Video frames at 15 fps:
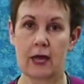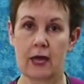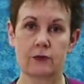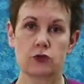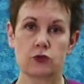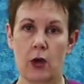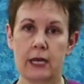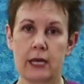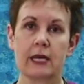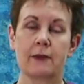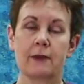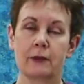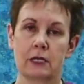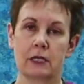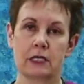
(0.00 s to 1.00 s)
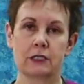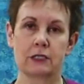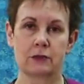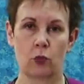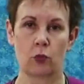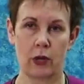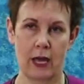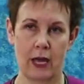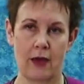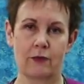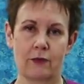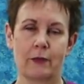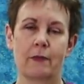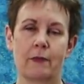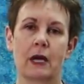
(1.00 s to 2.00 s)
I haven't tried it yet, but it's what I have
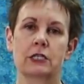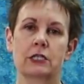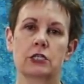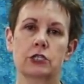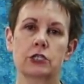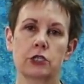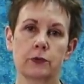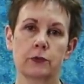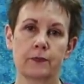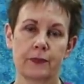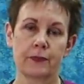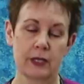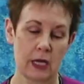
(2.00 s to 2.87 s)
in my mind to do.